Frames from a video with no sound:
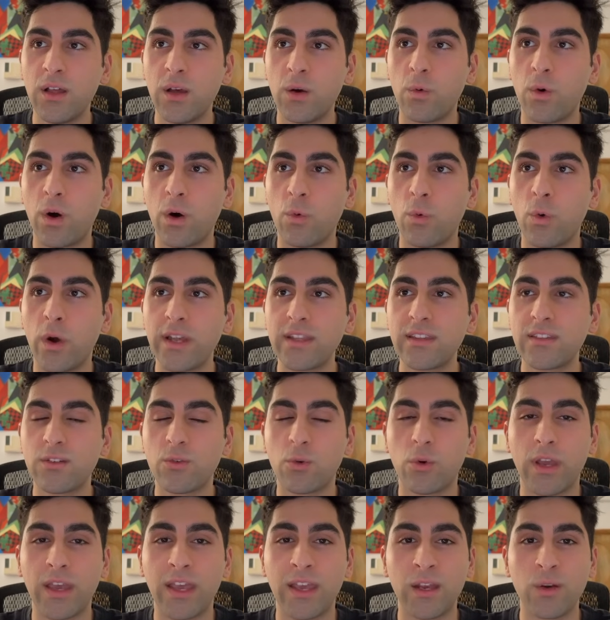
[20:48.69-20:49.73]
while white's
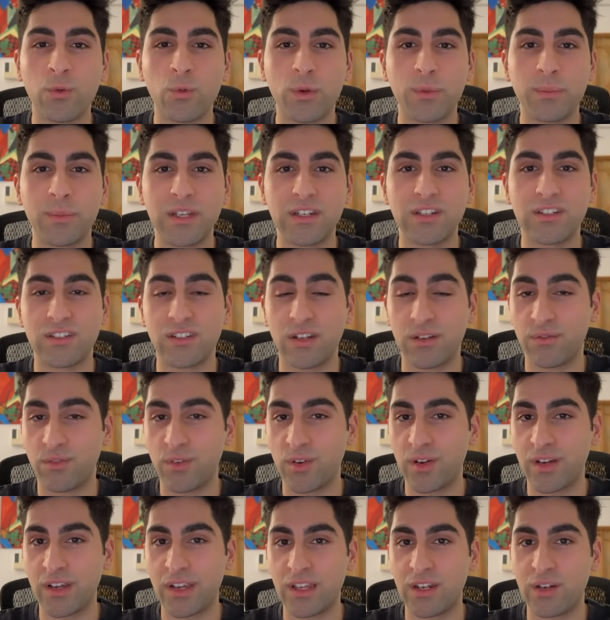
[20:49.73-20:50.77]
king would be
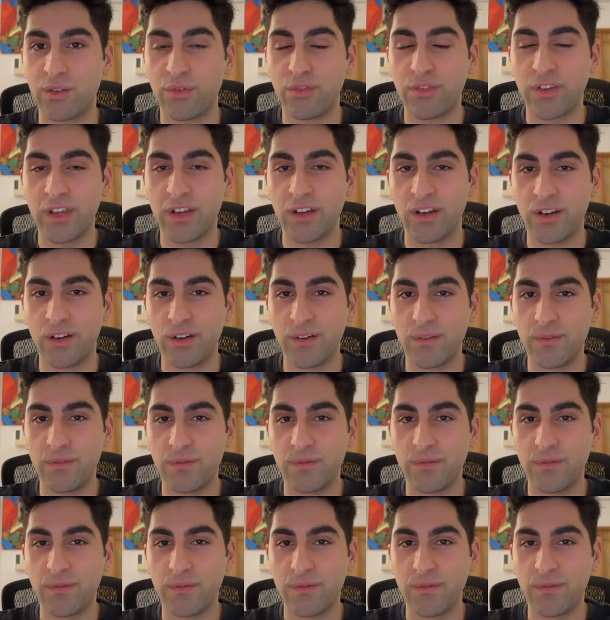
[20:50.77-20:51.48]
shivering in fear.